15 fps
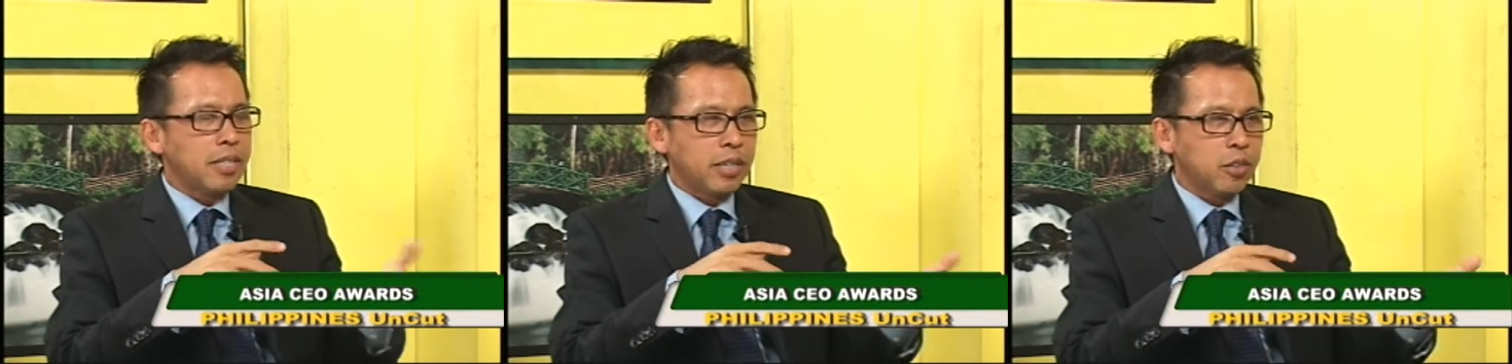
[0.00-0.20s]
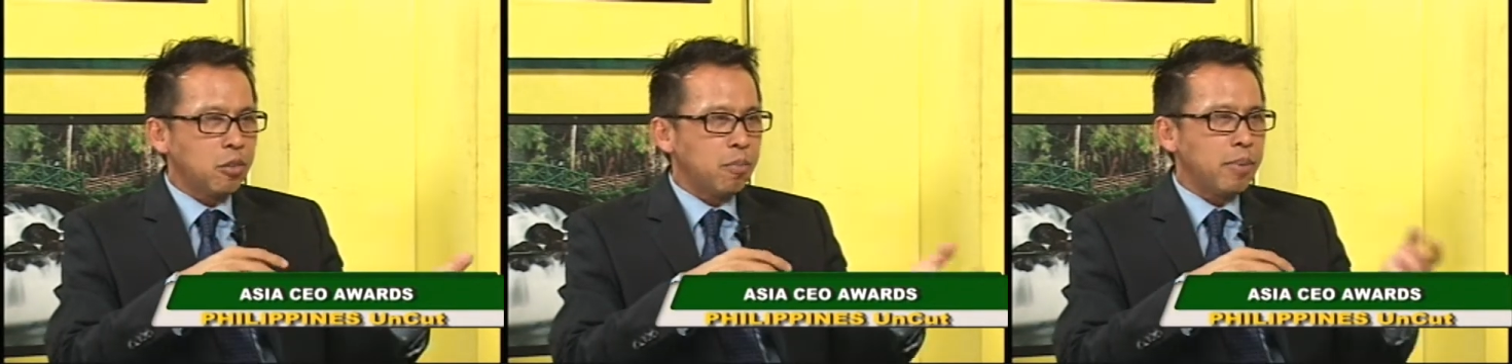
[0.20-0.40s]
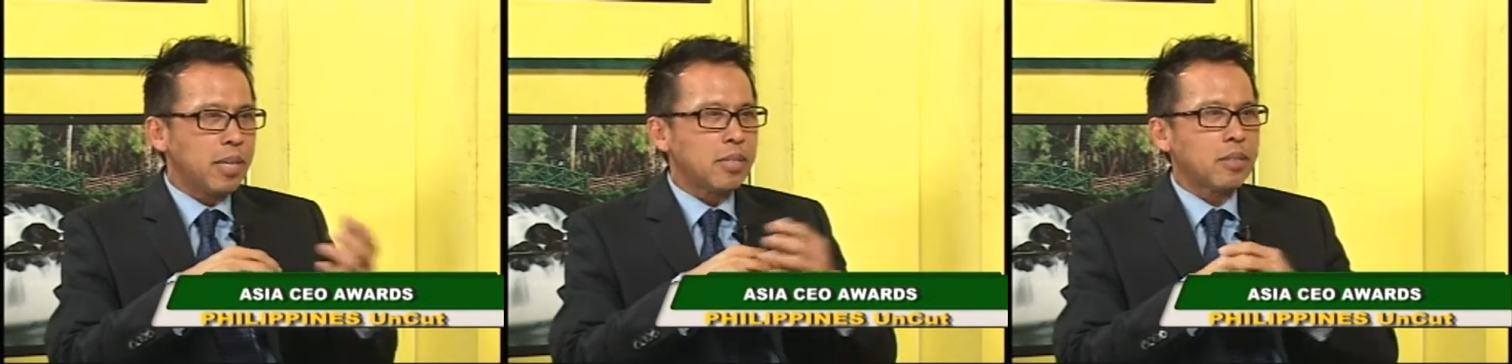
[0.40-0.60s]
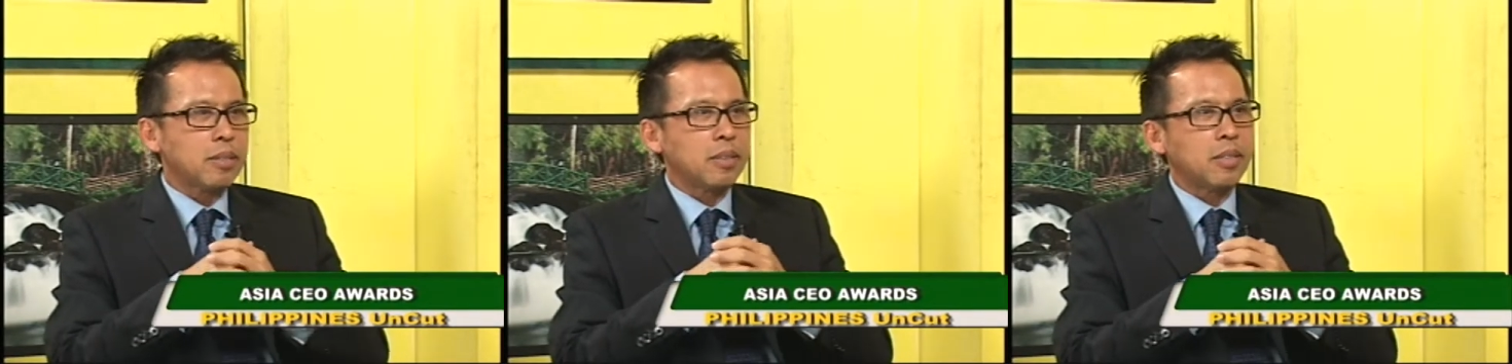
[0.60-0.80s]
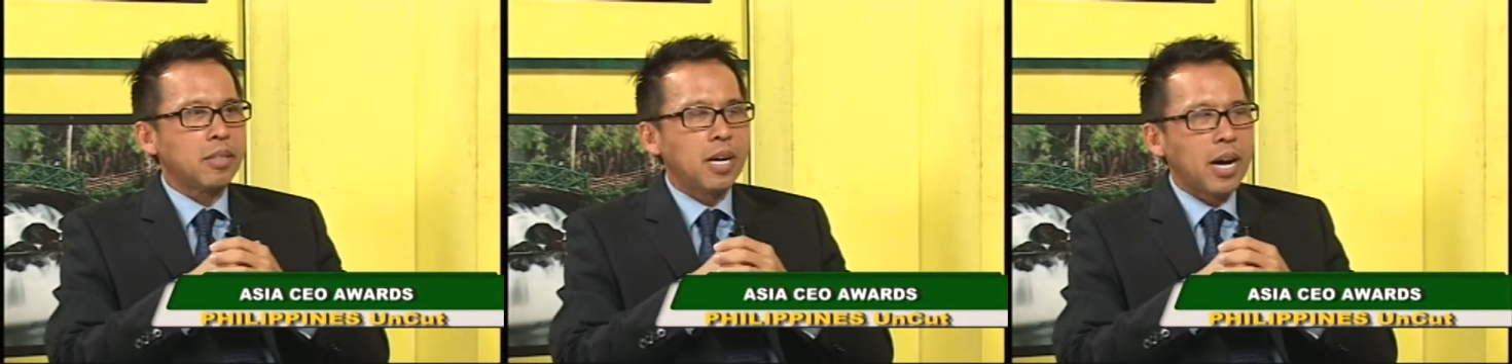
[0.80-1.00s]
Like you
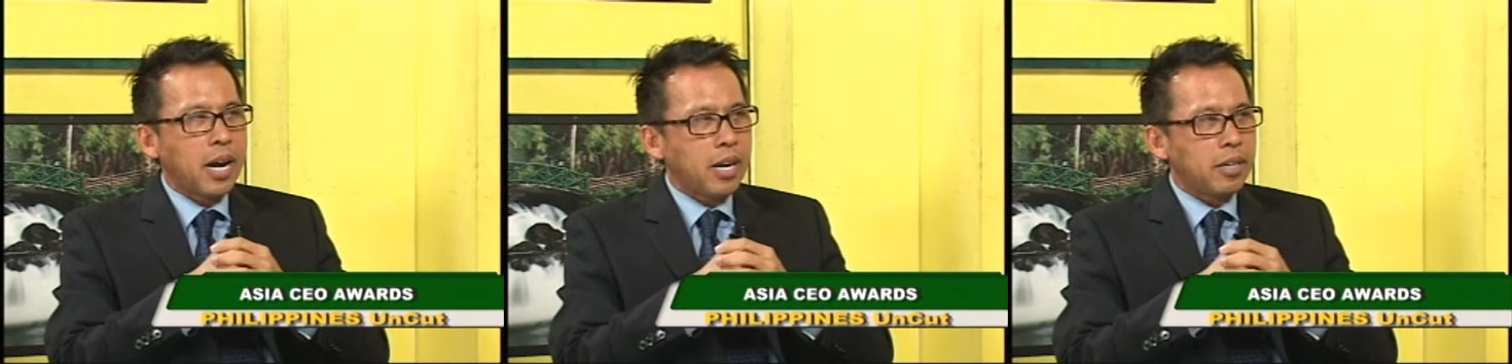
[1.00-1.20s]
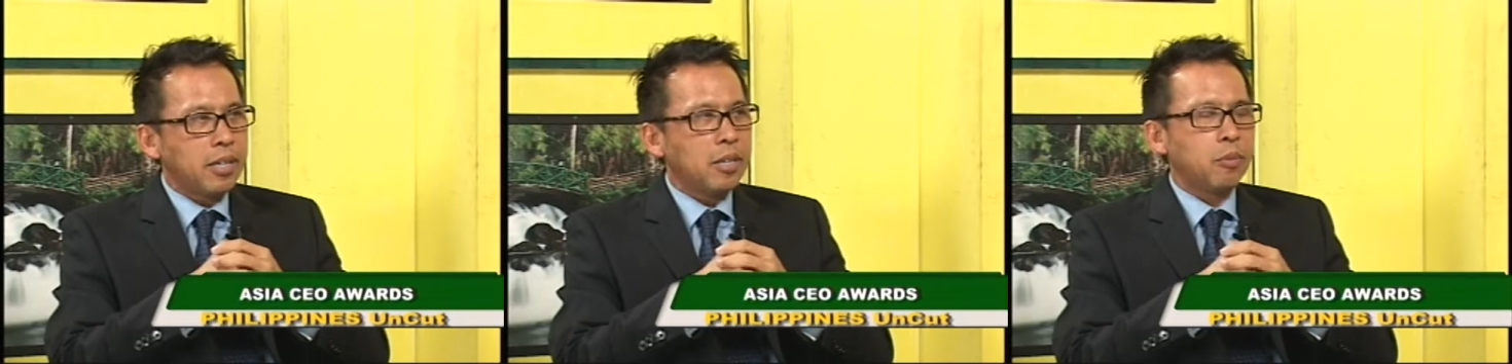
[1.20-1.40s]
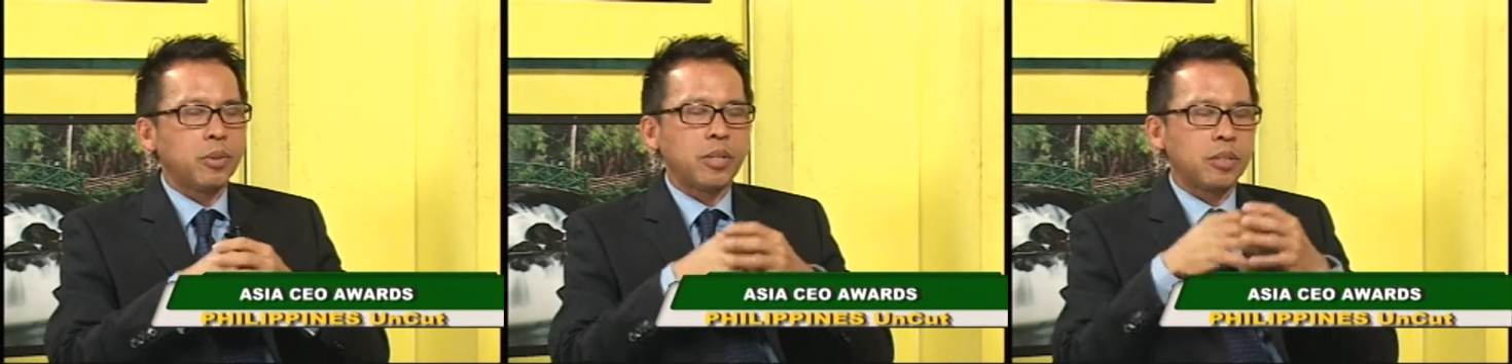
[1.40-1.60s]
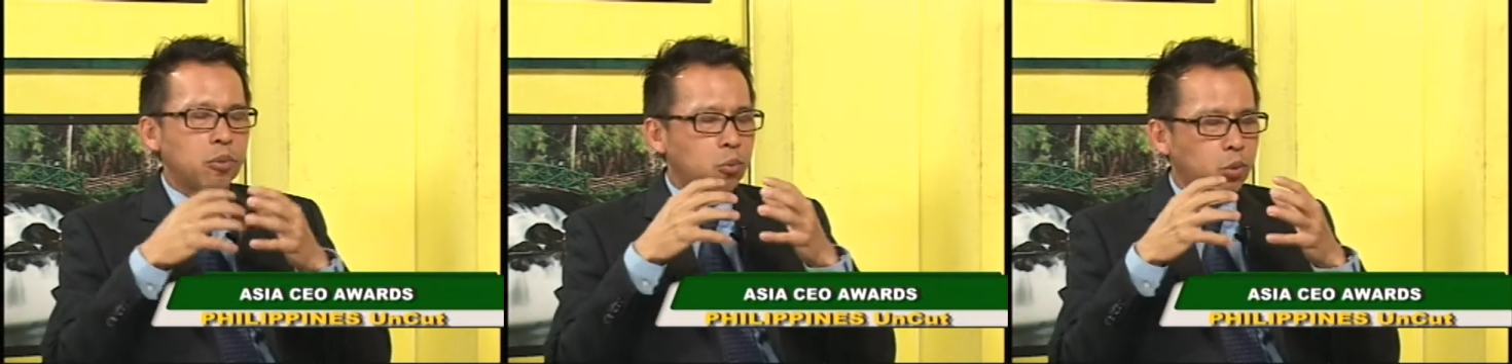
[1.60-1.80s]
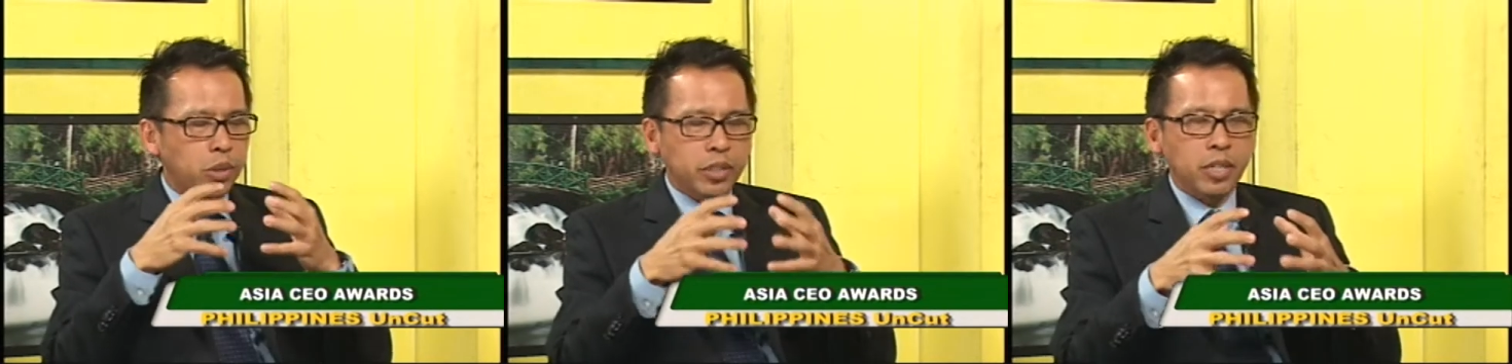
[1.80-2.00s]
mentioned, the hiring, we're
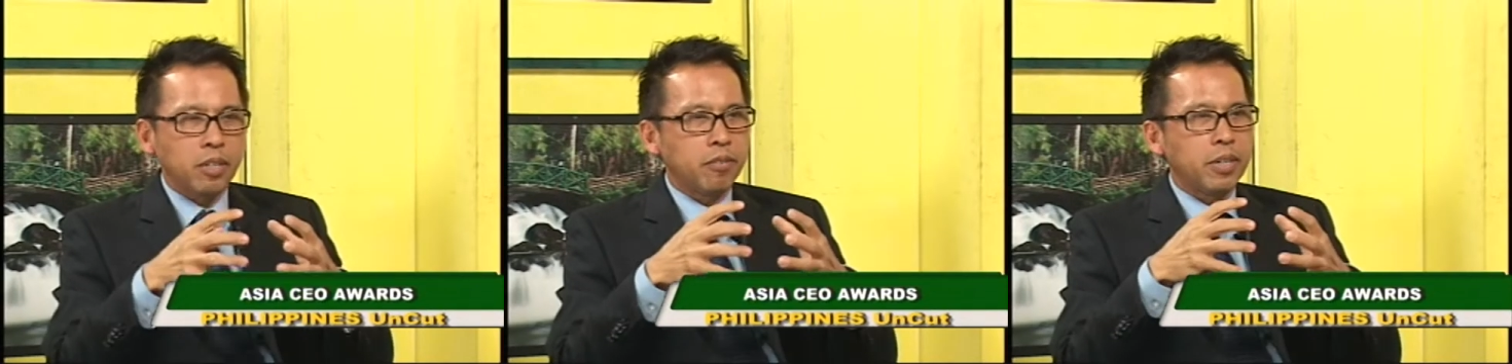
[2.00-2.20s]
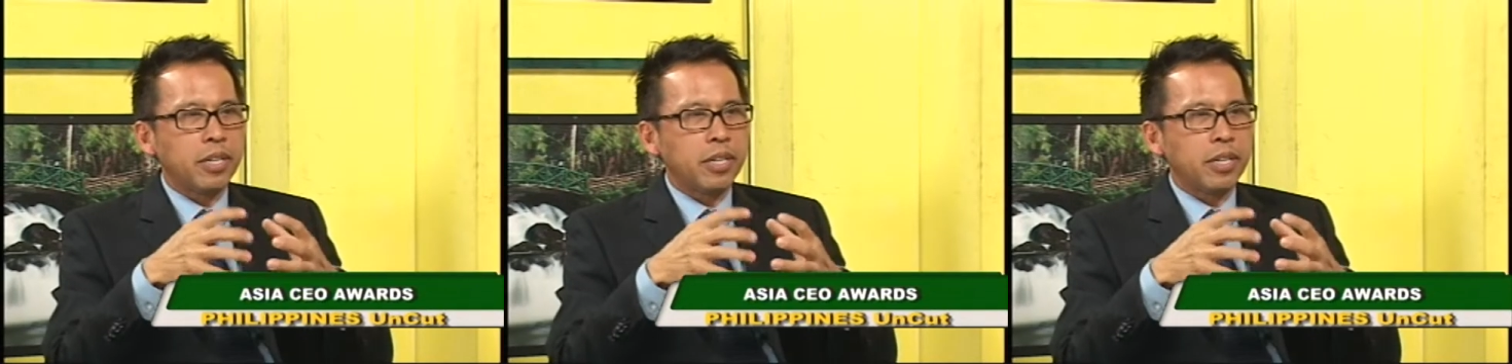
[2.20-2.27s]
working